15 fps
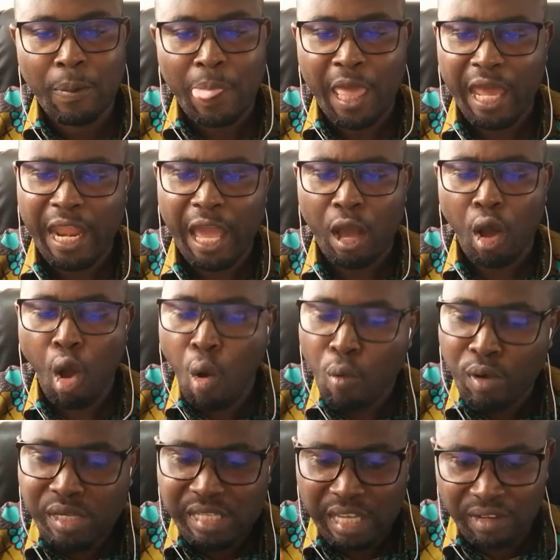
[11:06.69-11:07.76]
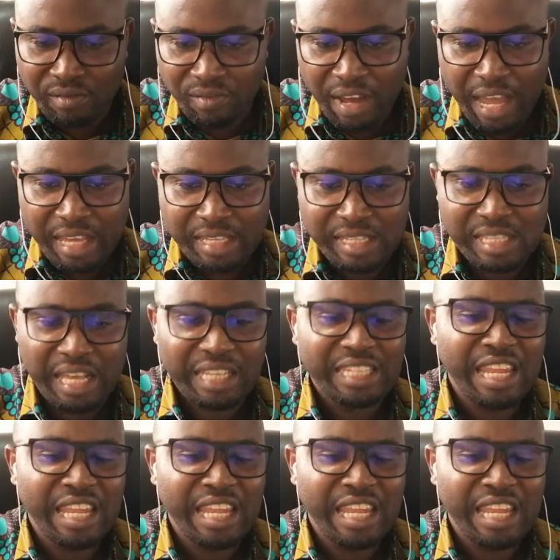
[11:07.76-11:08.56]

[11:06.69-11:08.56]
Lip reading: And I always advise that